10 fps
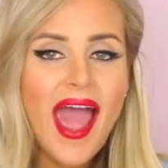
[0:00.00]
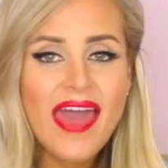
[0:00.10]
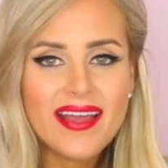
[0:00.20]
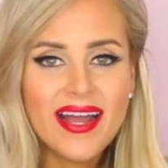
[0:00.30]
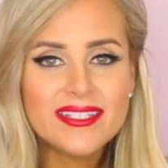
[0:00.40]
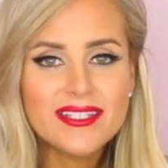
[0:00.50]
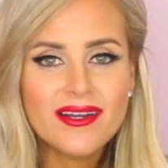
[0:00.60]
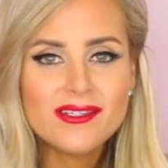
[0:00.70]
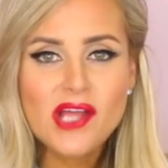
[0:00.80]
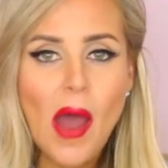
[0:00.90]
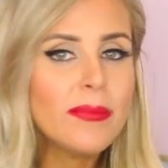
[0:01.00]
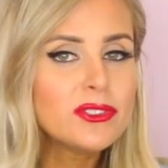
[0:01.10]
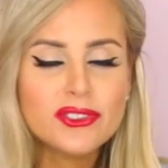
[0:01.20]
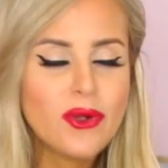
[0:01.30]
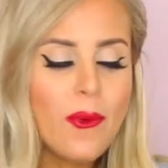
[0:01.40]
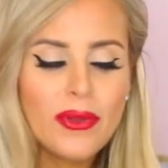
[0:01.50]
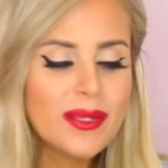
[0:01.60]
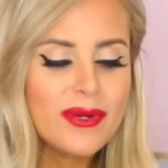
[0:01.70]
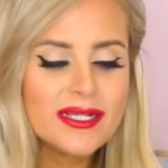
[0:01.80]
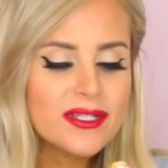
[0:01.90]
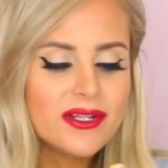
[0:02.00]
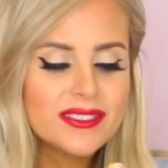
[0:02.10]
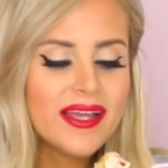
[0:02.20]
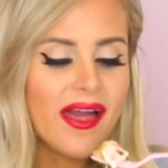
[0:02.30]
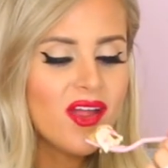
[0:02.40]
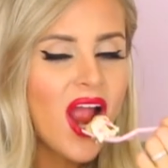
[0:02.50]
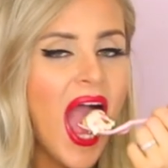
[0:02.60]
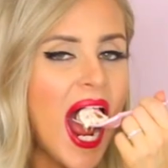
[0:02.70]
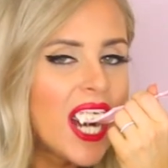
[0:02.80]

and the icing on top just totally brings it all together.